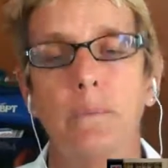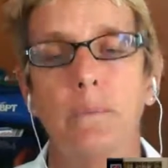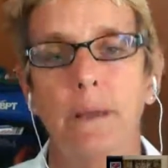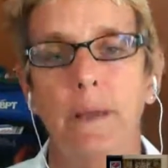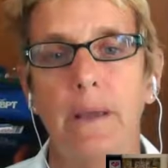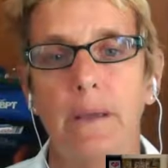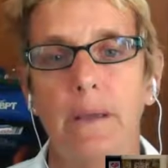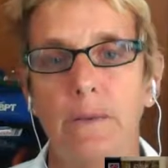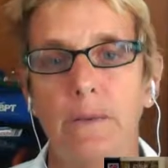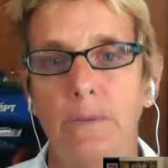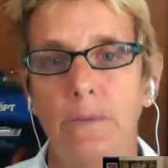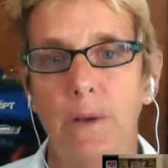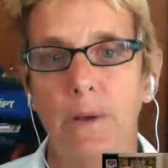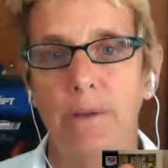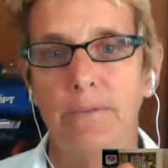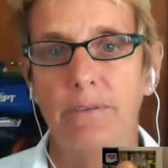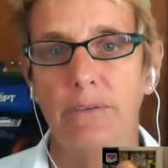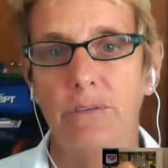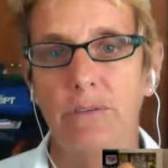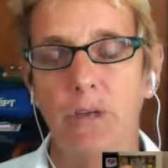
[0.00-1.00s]
We do
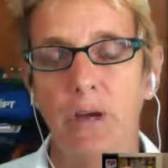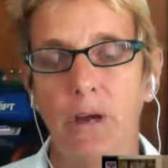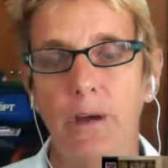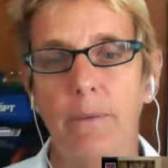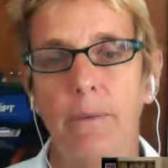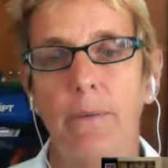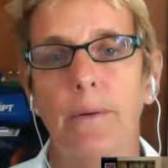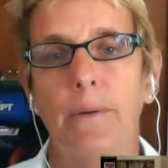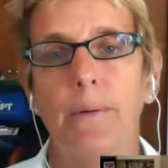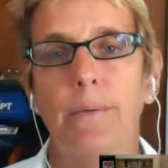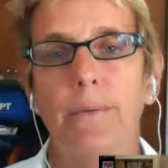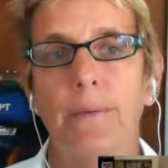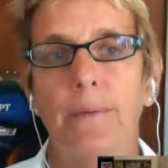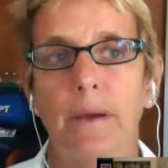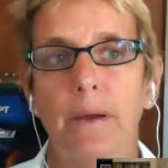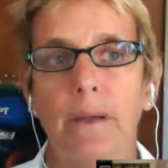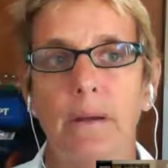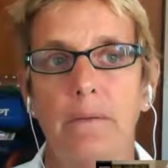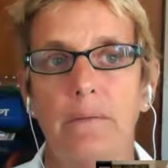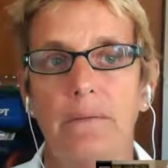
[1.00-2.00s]
have a gyro
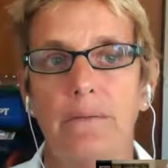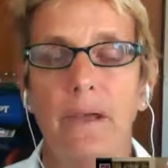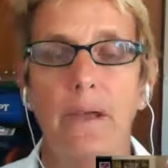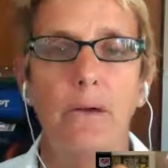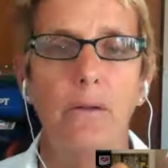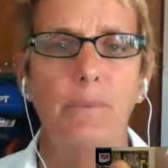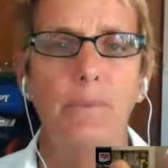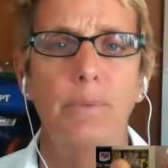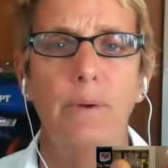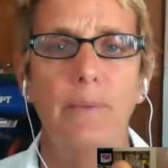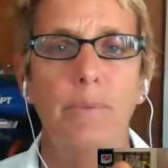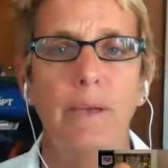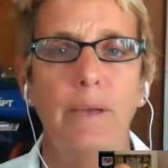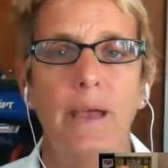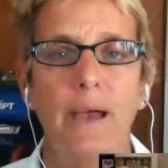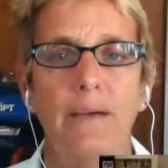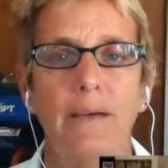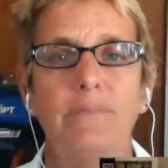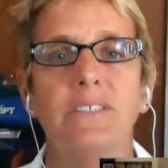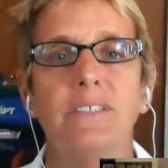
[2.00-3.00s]
that failed, but we
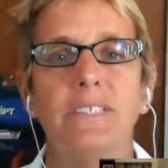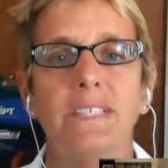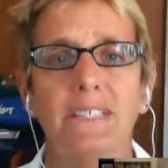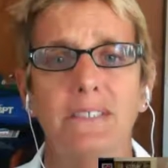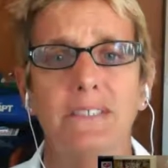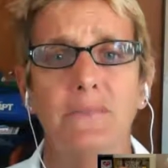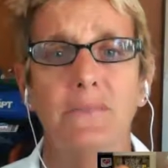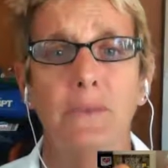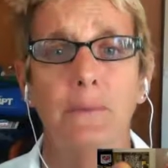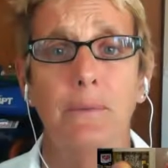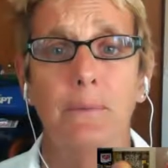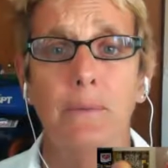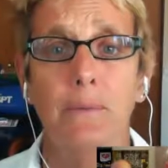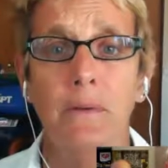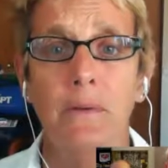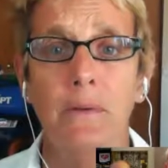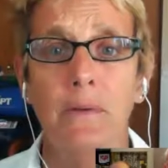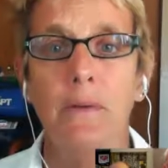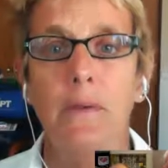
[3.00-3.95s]
have 6 of them,